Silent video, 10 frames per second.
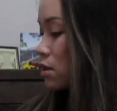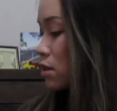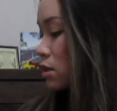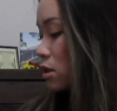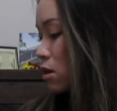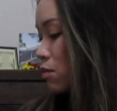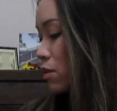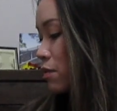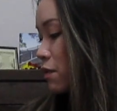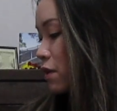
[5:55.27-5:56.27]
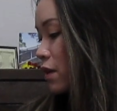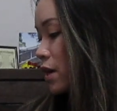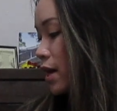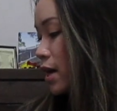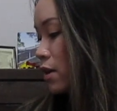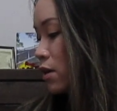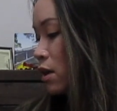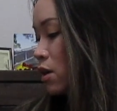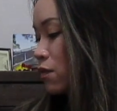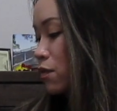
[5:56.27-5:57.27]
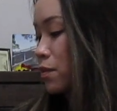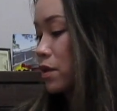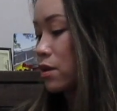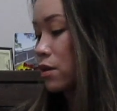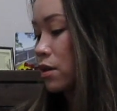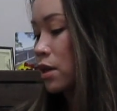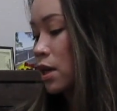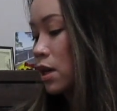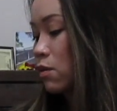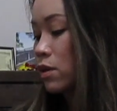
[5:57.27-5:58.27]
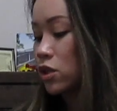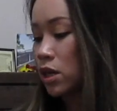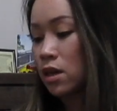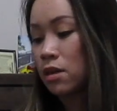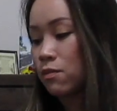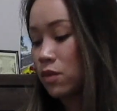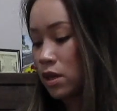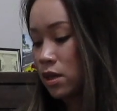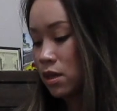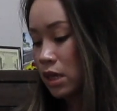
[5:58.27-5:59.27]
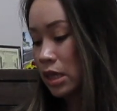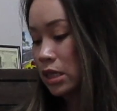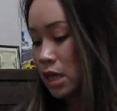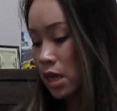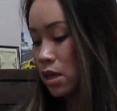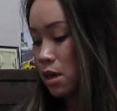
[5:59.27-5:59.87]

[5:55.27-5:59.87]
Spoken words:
It's called Primavera and Vermeer, which I'm really excited